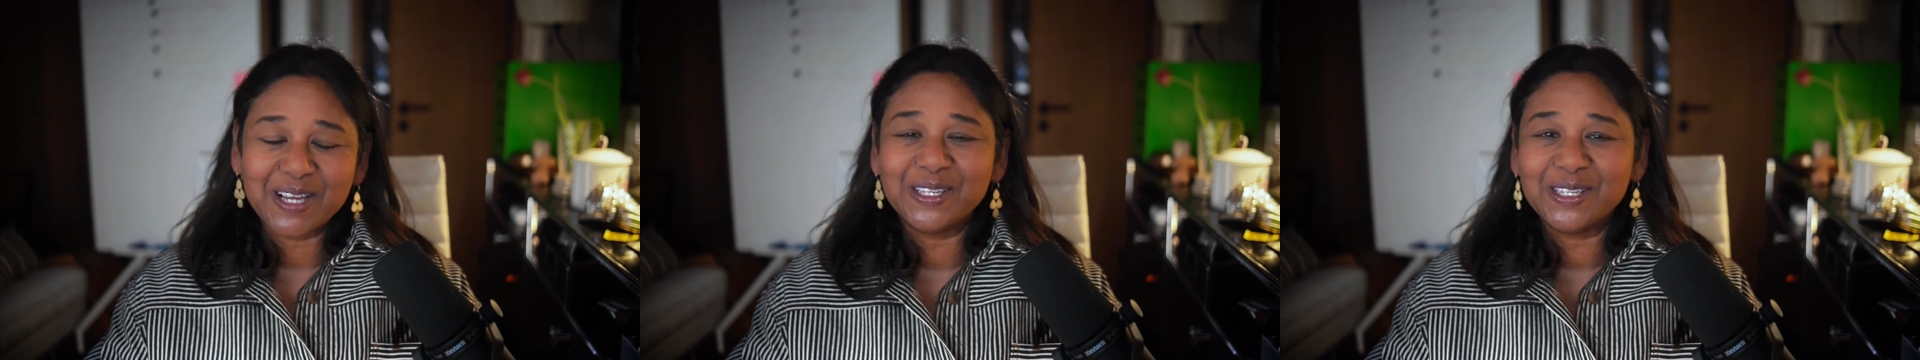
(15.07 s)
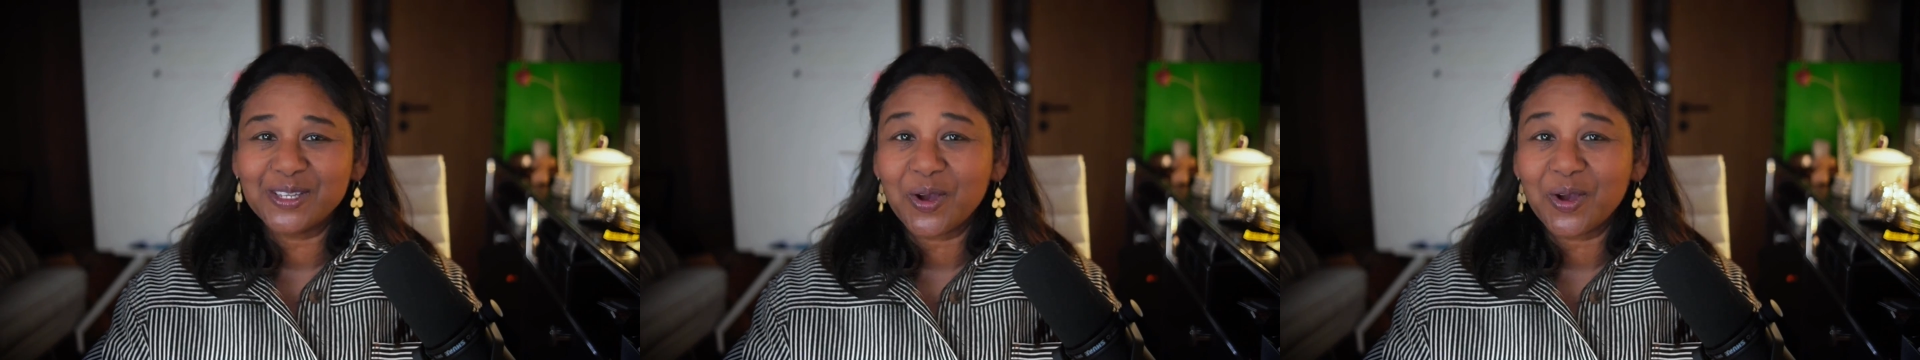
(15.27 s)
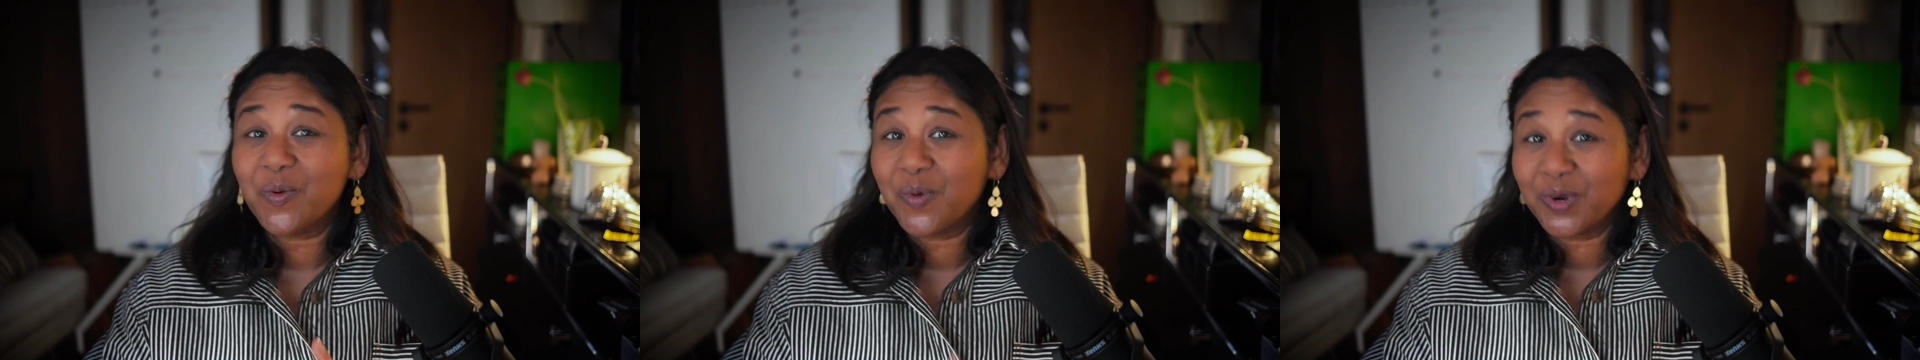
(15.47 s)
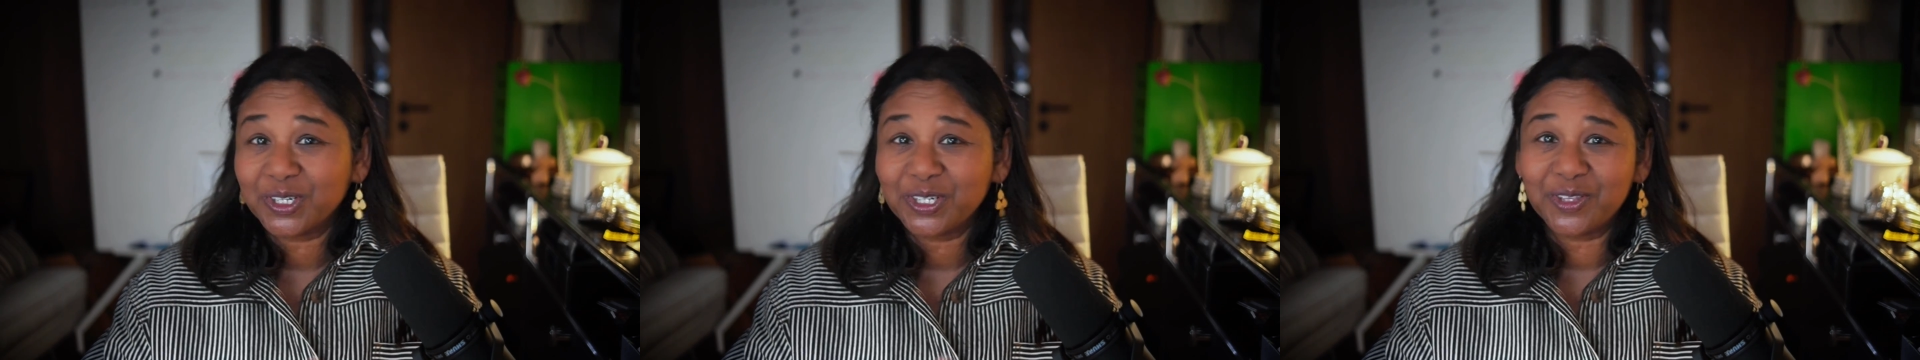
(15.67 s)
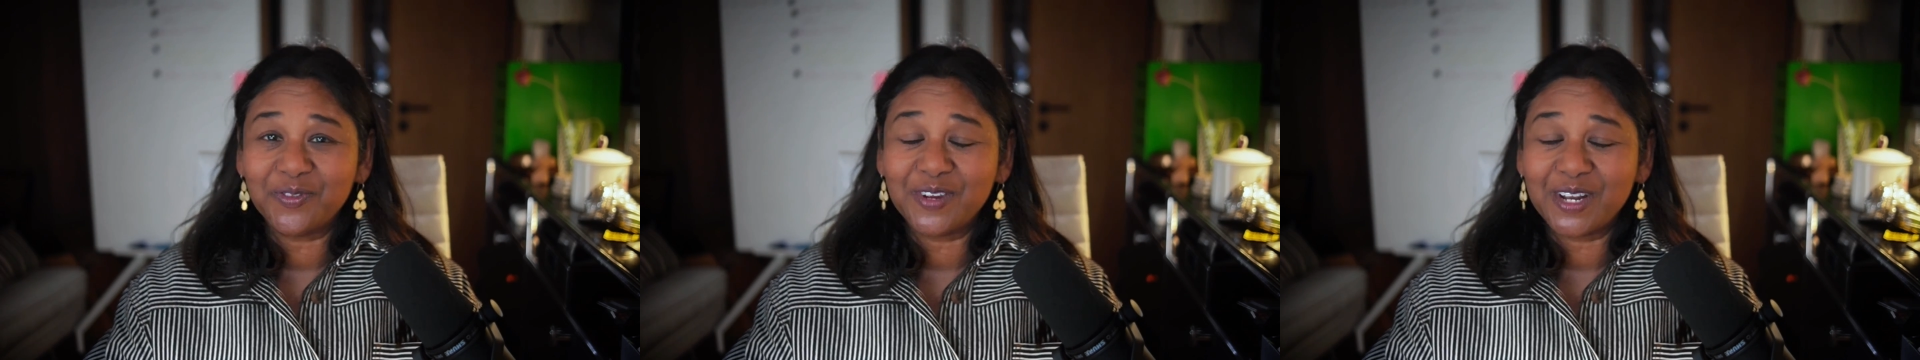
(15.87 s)
So
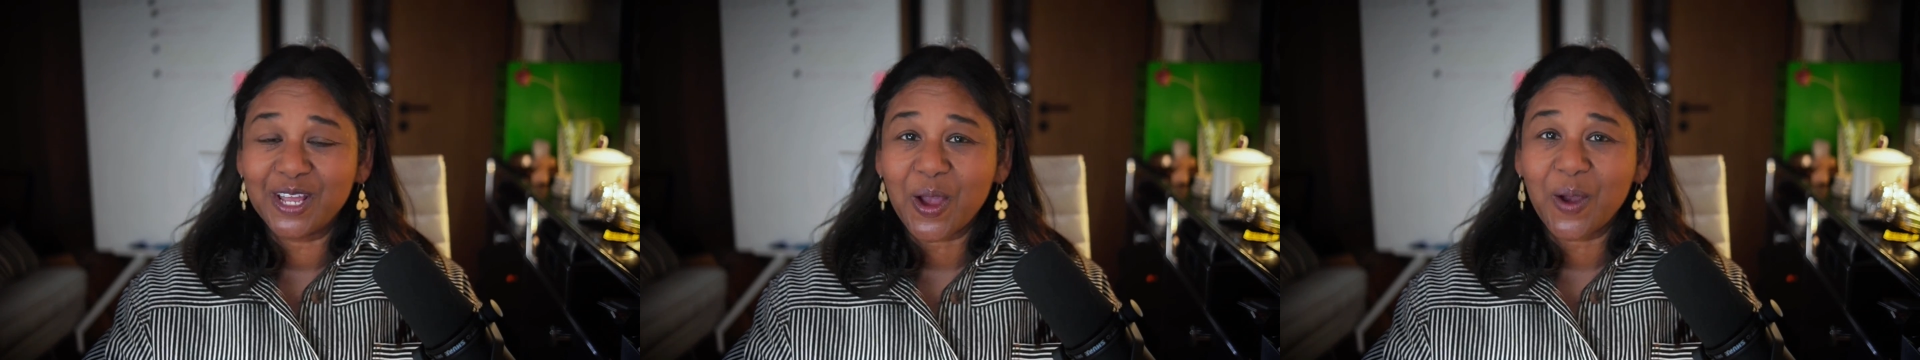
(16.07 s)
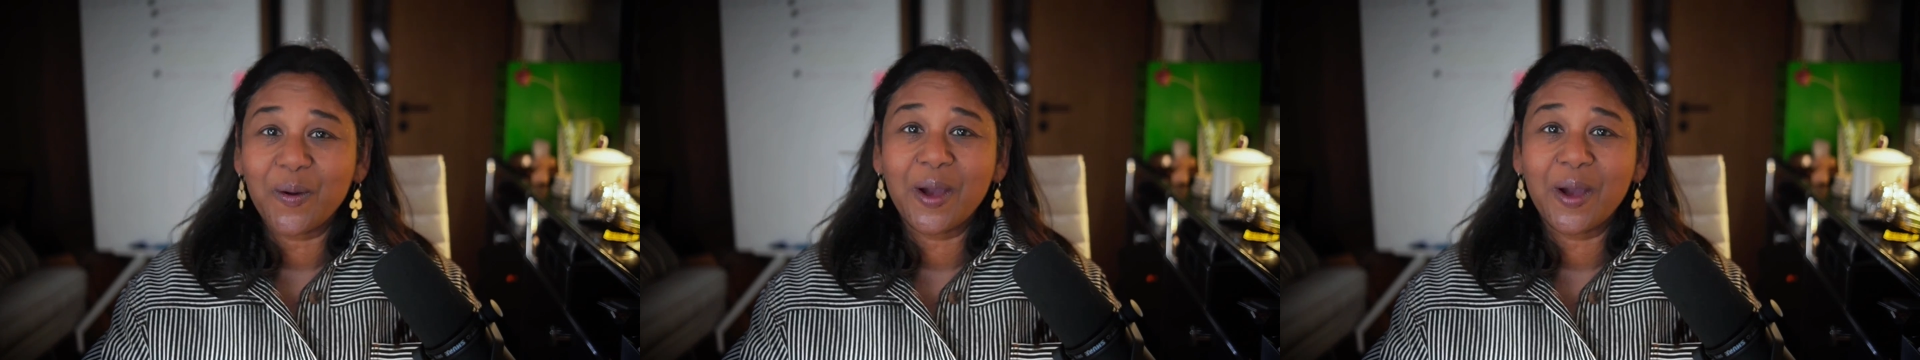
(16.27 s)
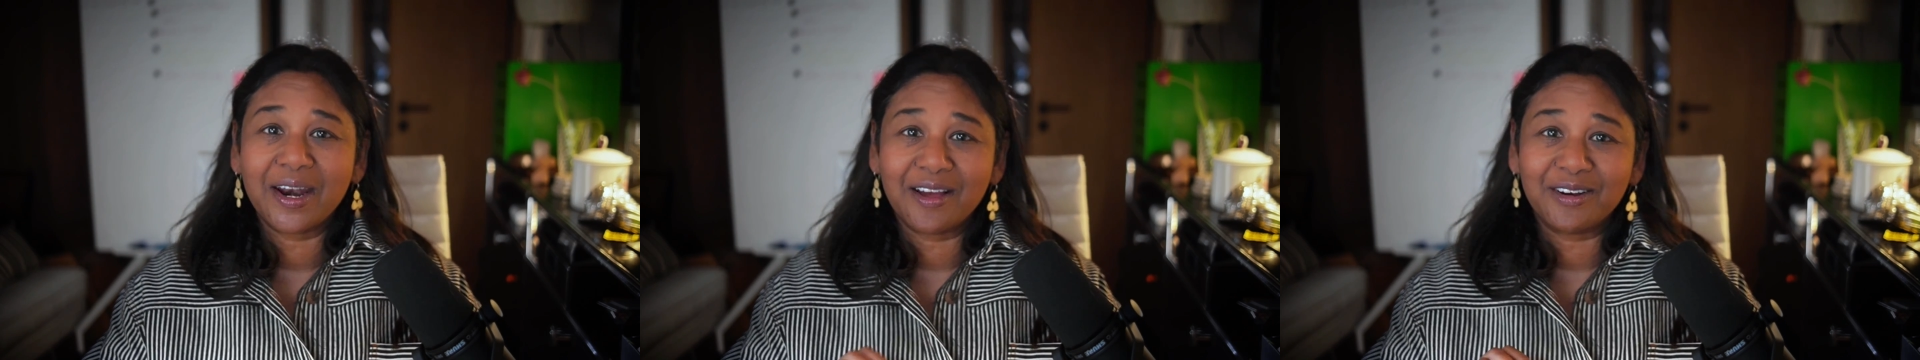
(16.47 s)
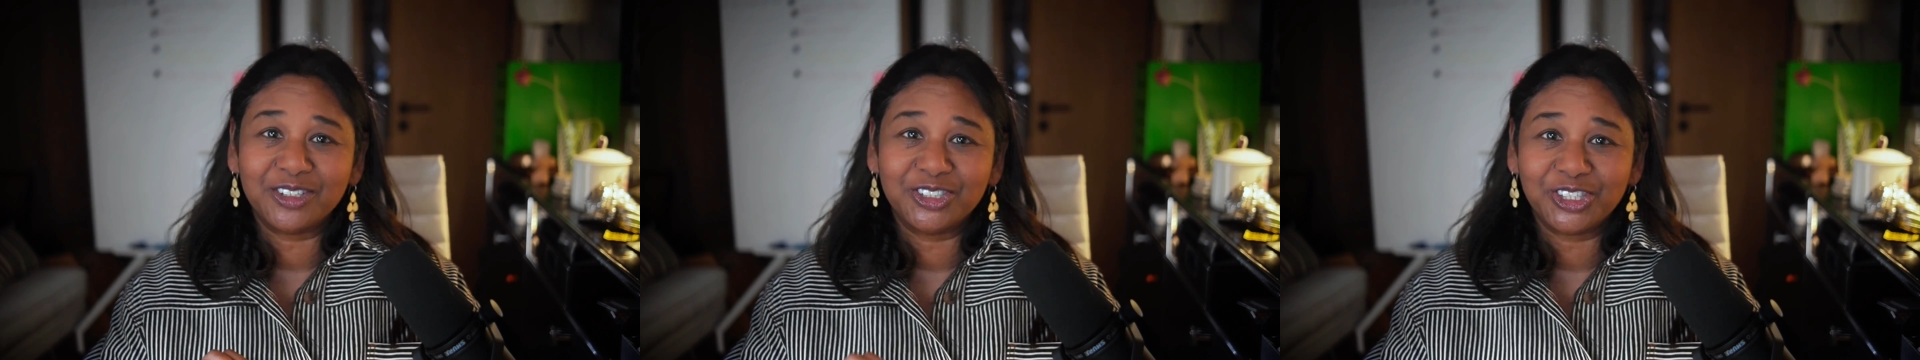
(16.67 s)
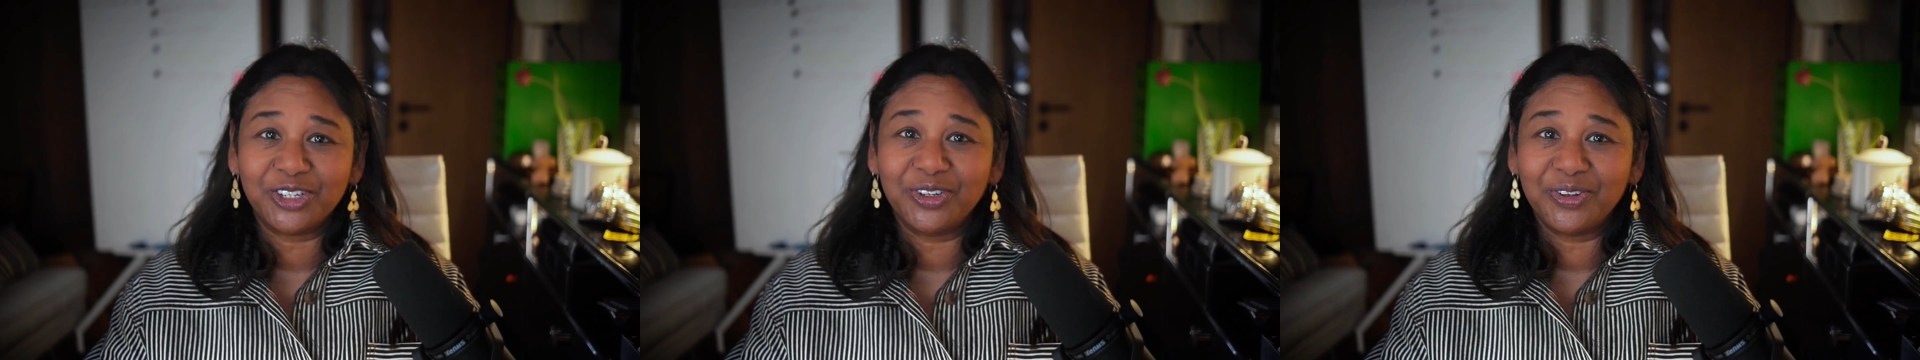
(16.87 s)
watch the video and I'll
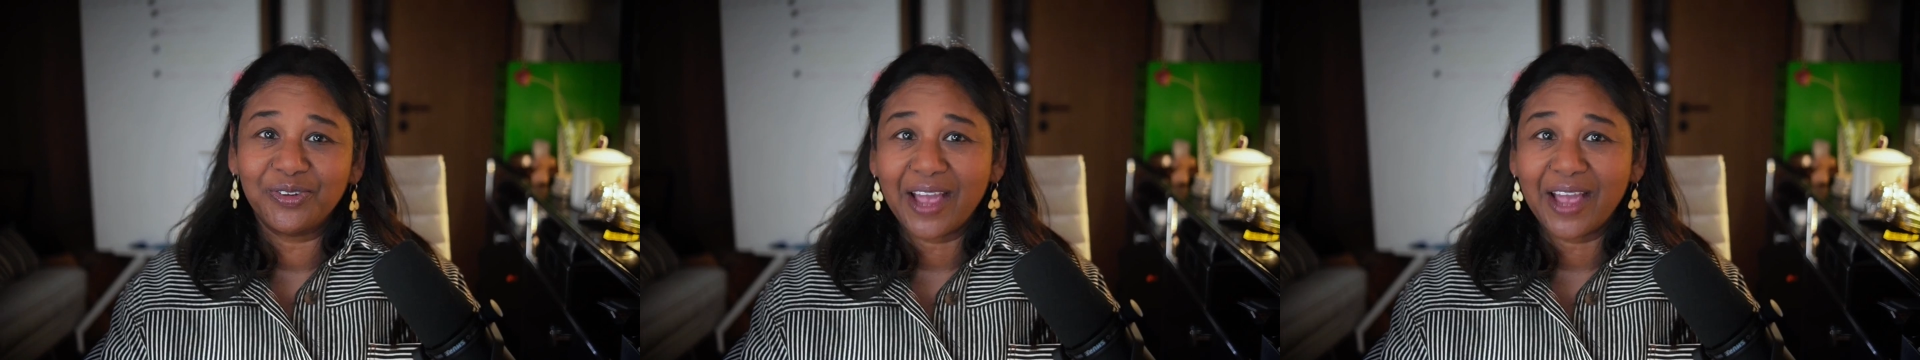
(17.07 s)
show you